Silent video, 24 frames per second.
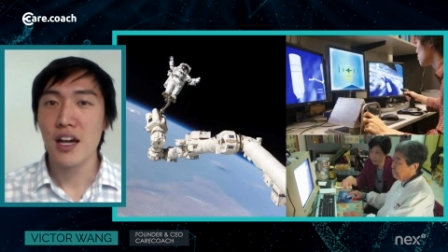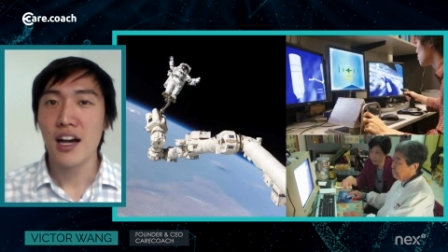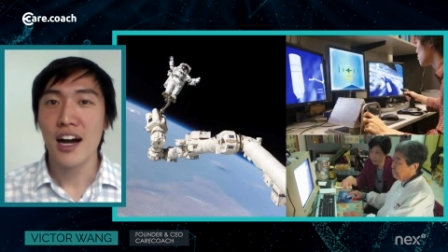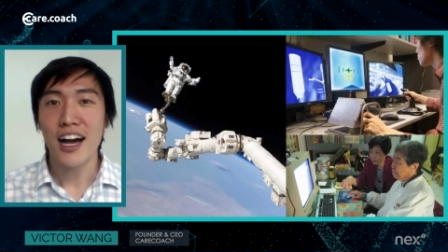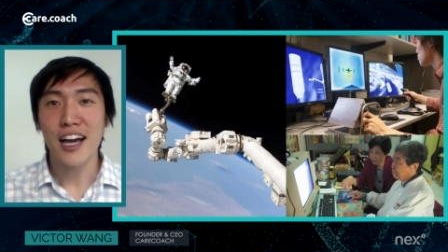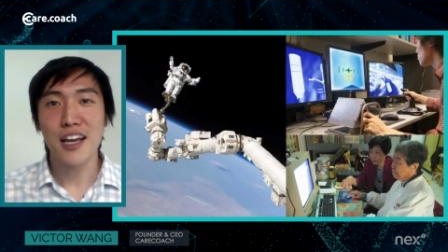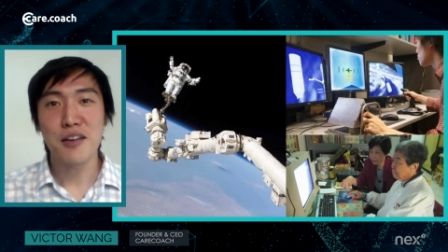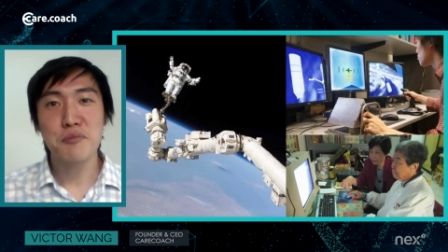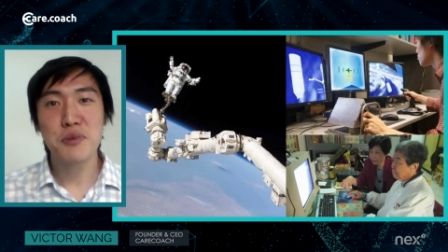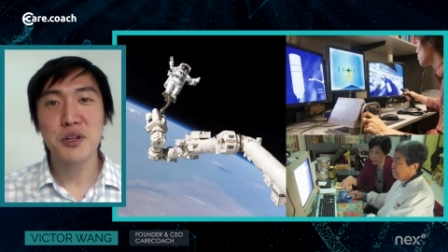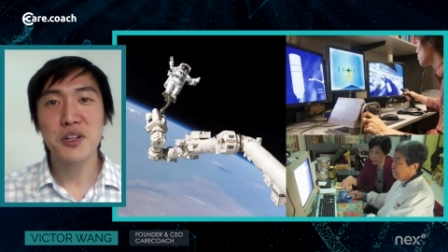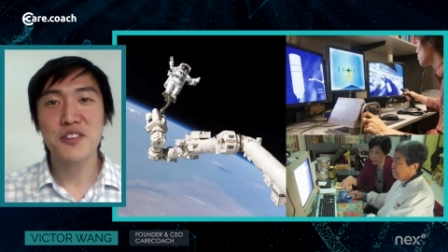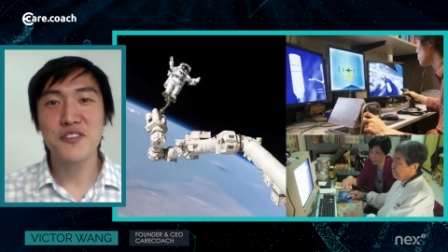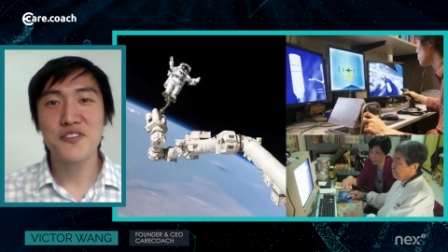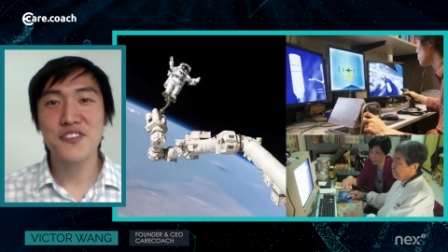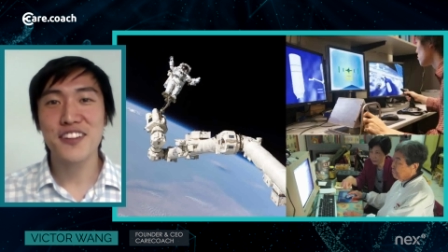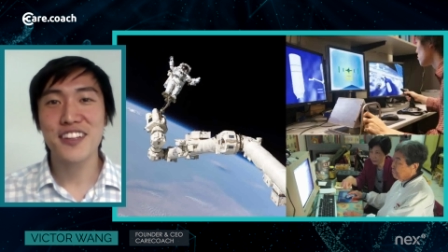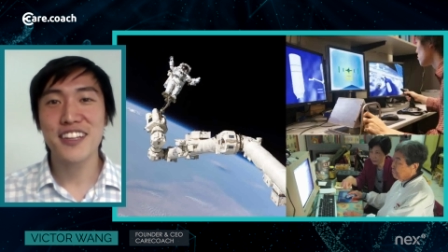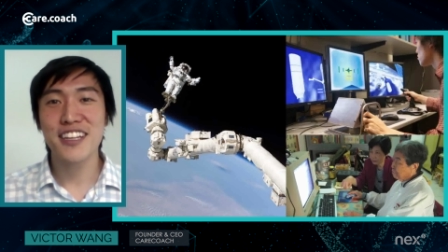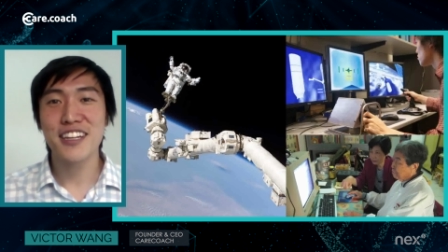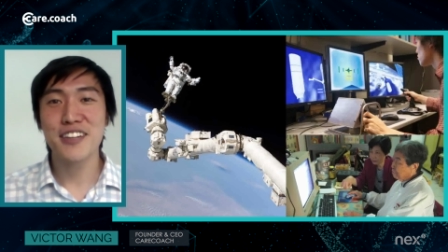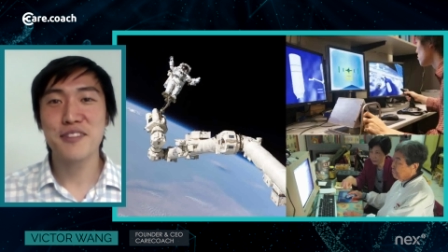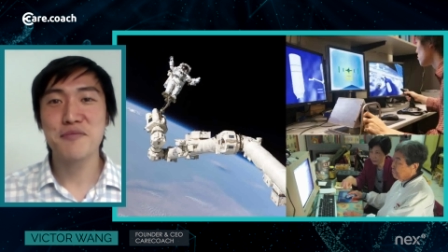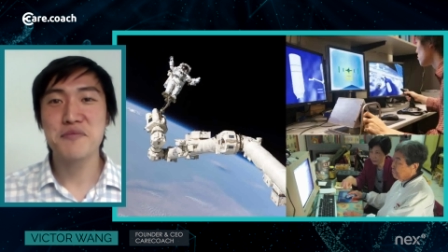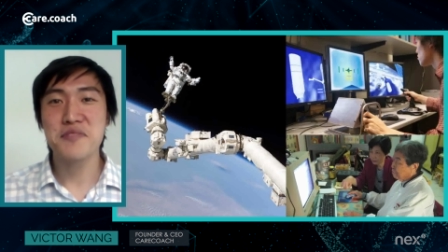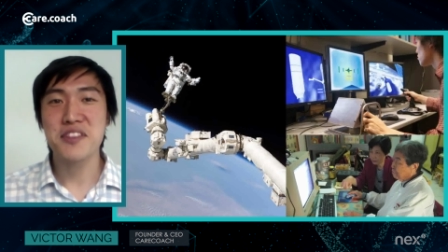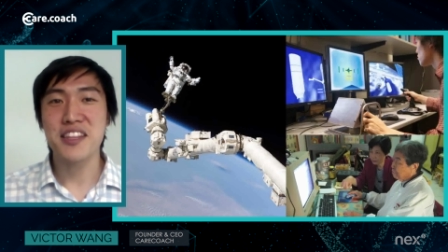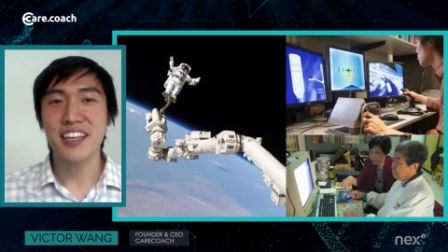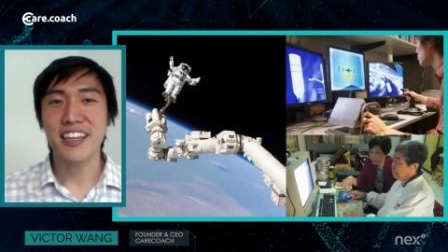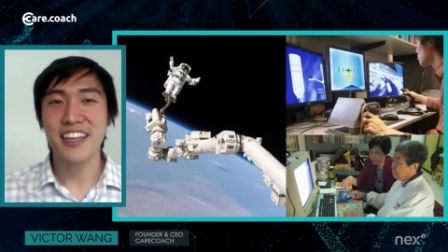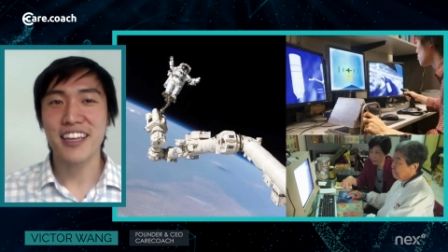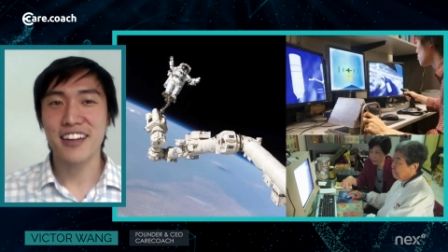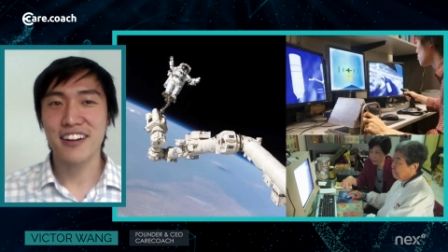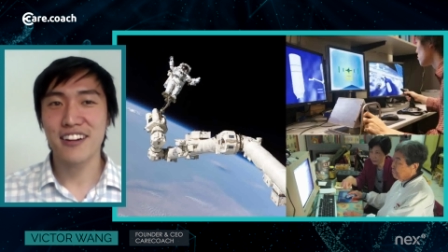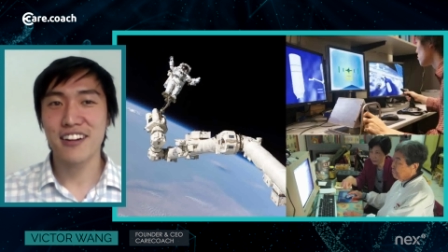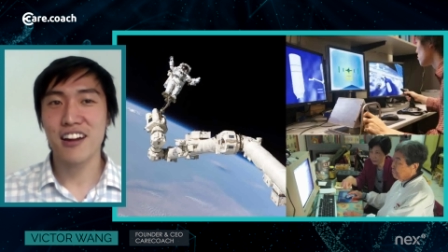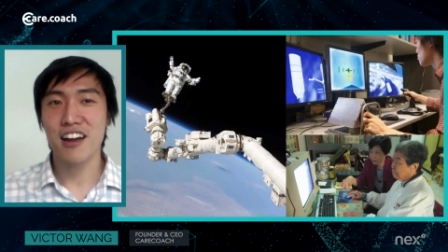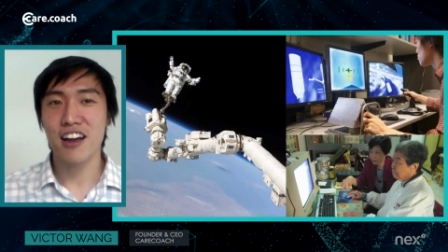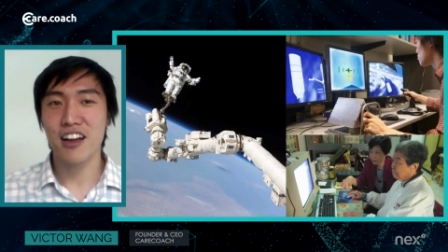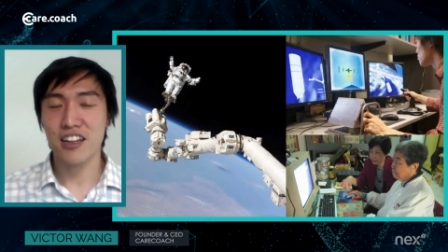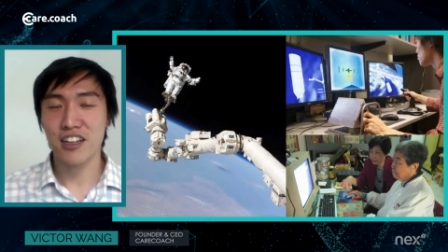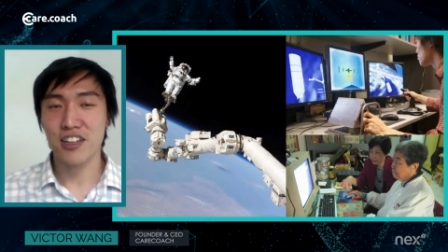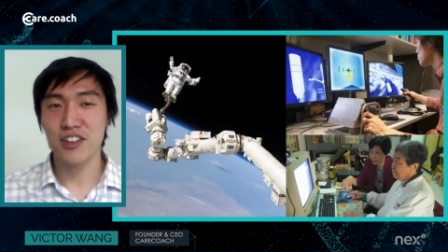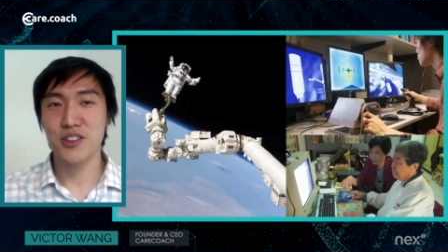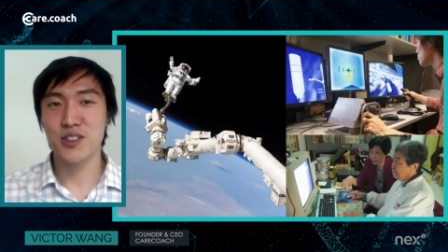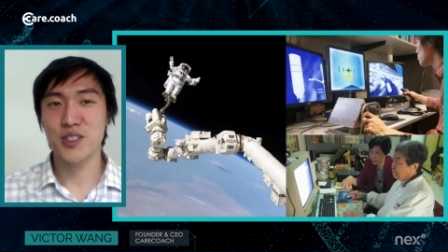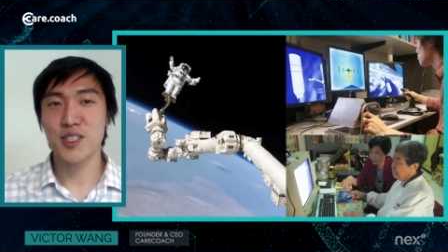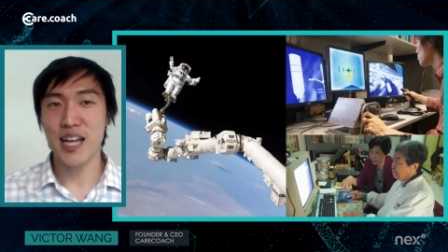I built for them the Carrot
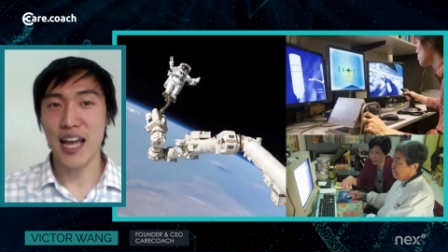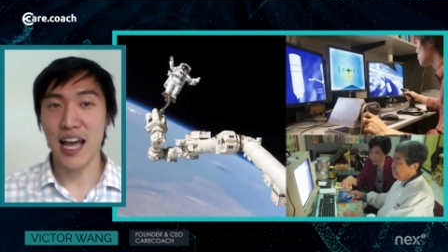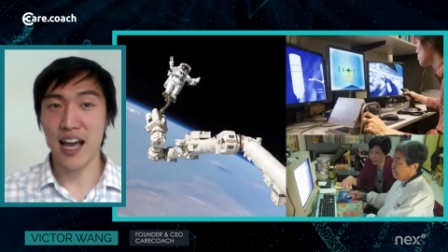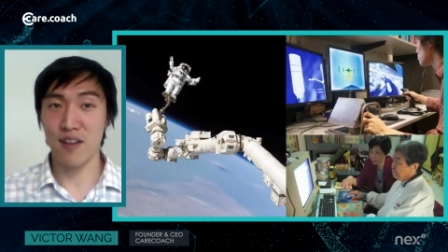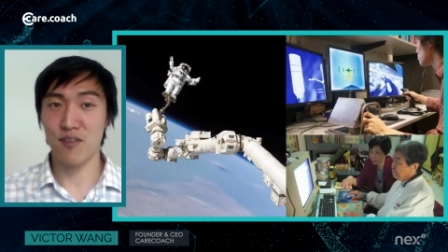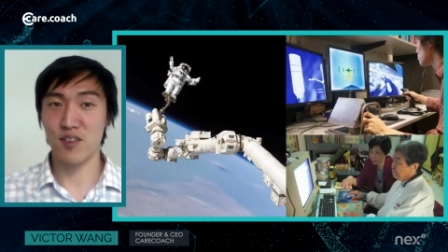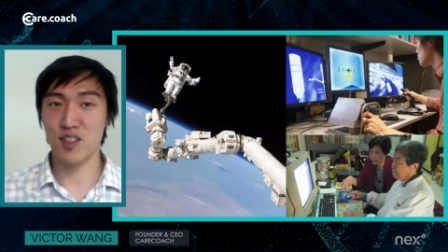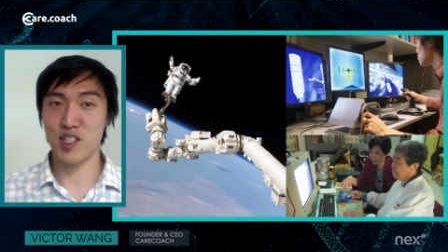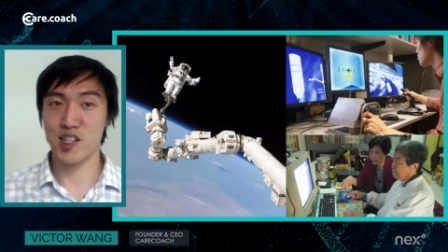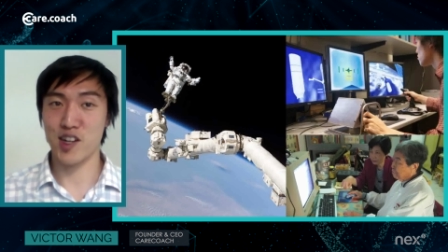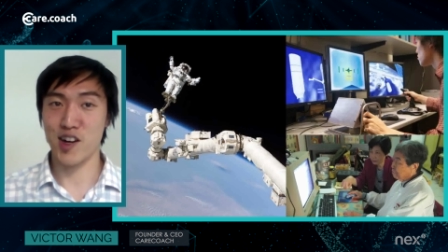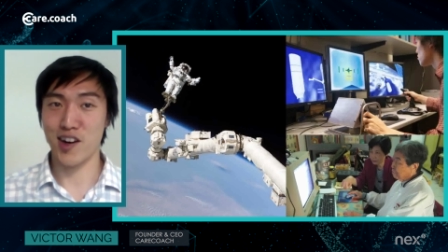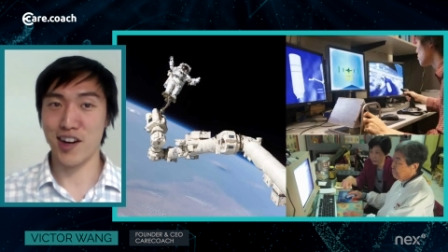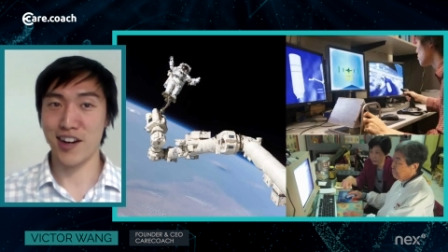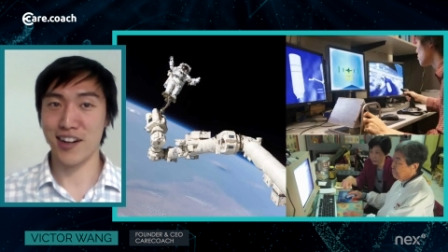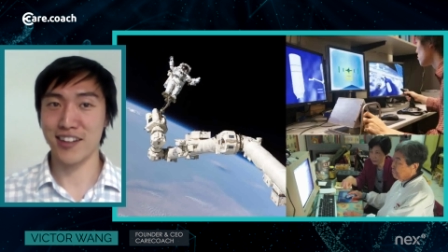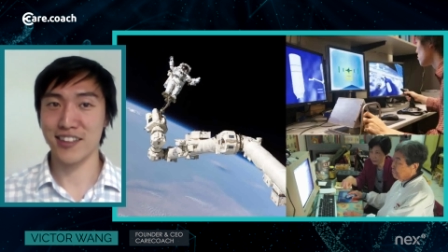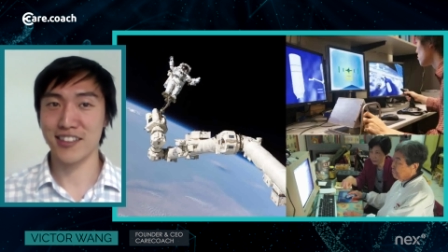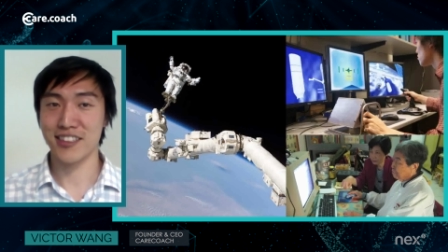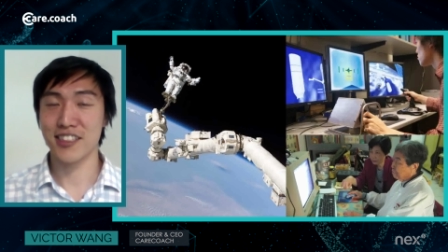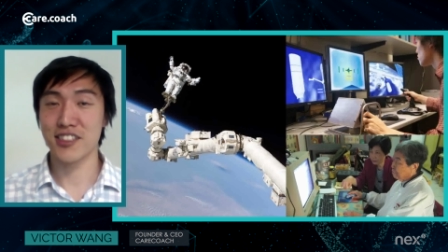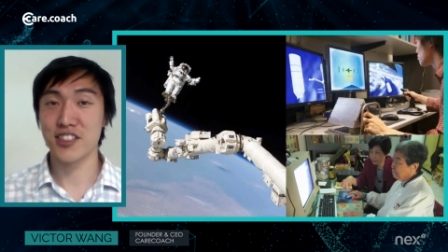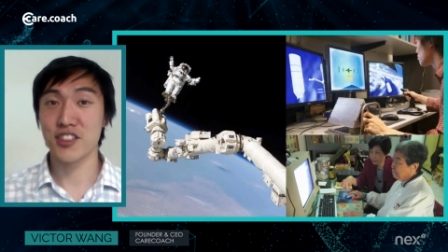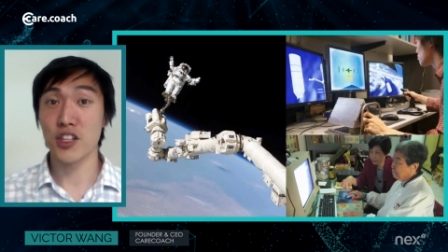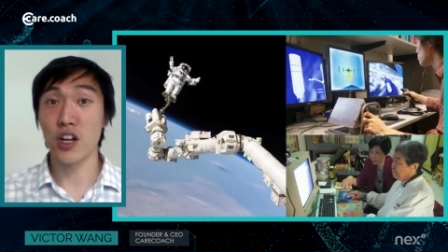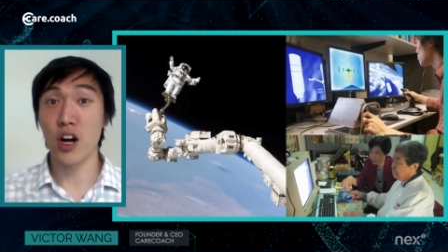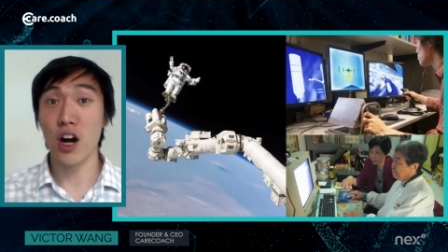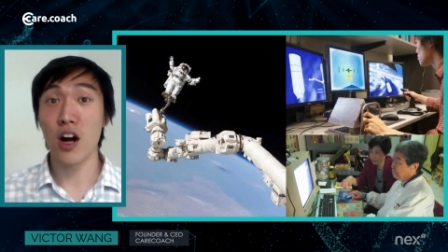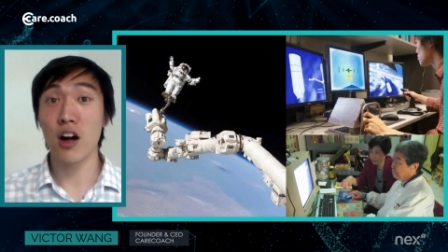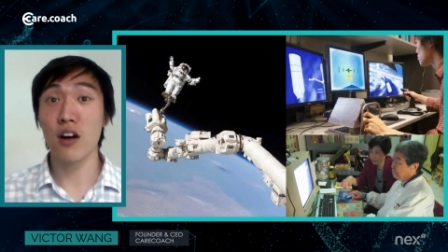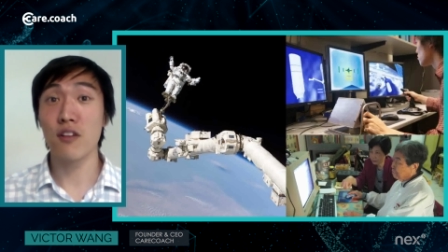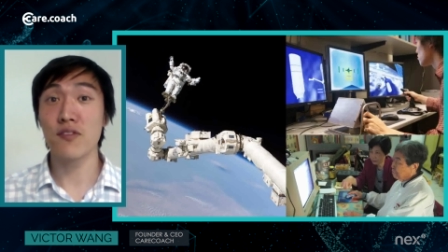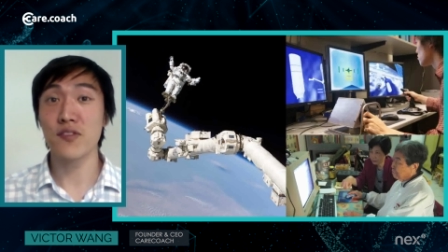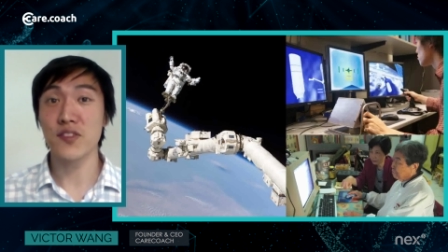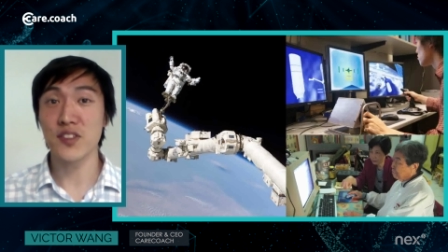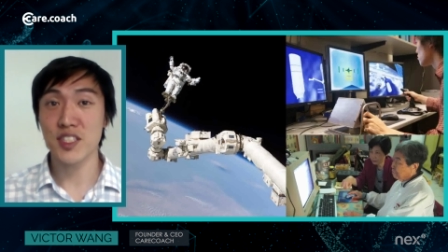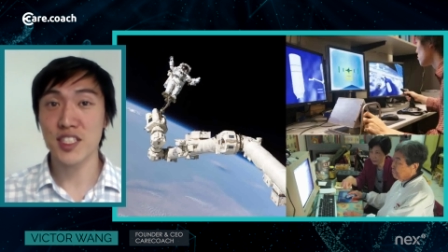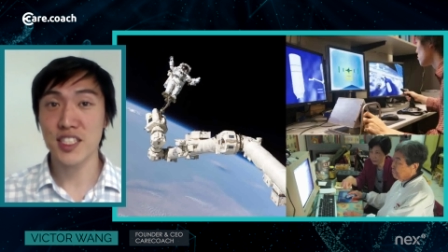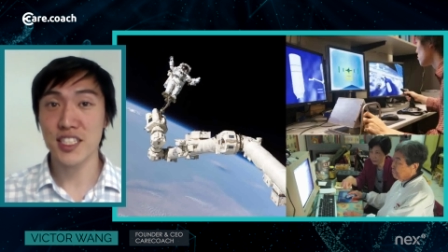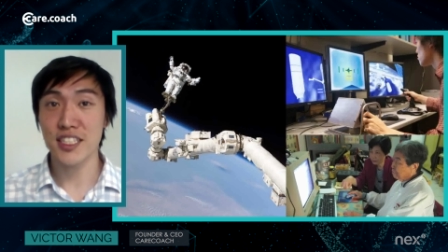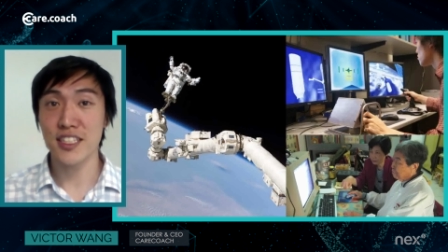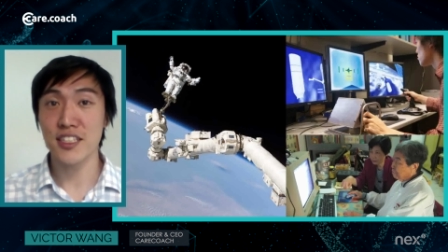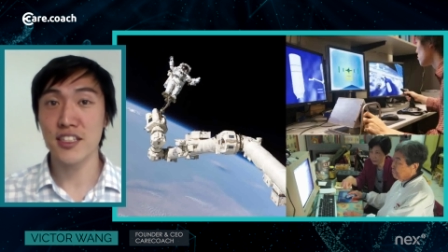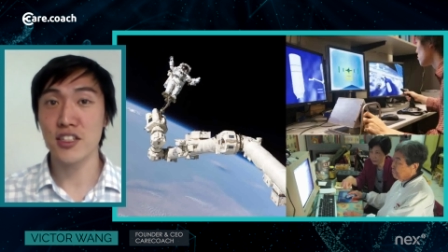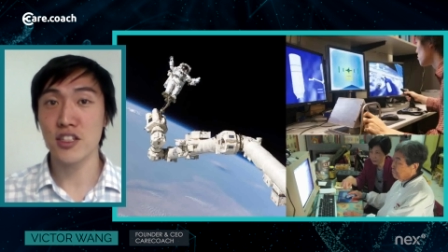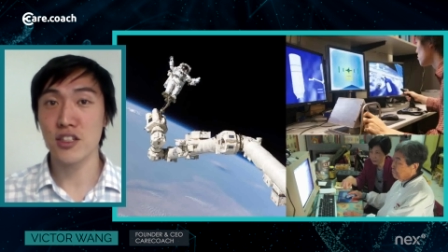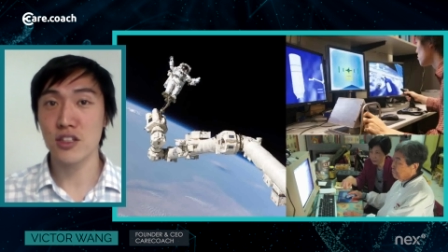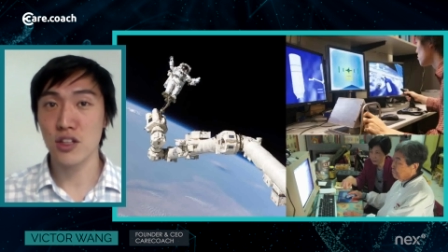Coach avatar to solve
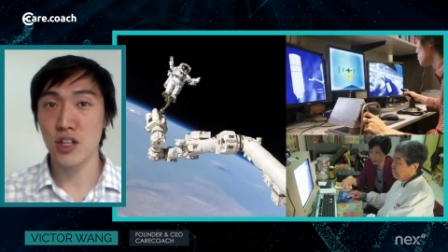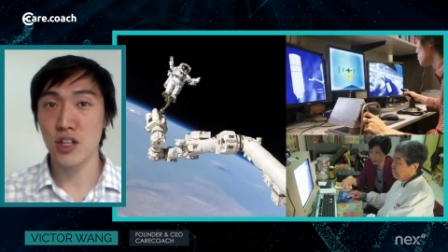senior